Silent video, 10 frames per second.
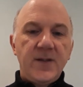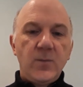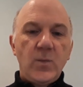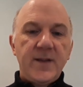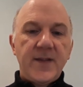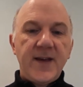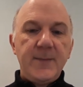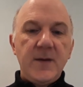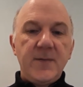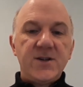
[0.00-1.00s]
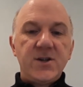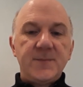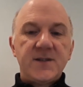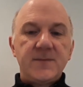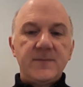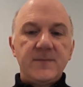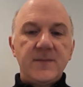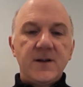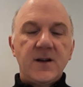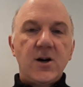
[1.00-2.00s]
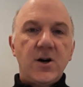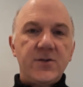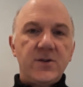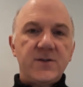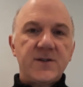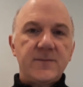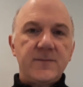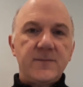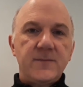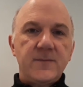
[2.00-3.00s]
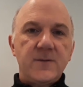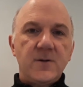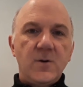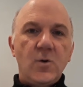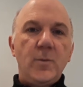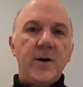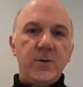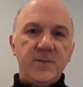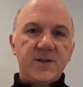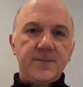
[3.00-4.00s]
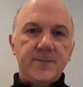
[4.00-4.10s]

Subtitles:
whether they be bishops, cardinals, or popes?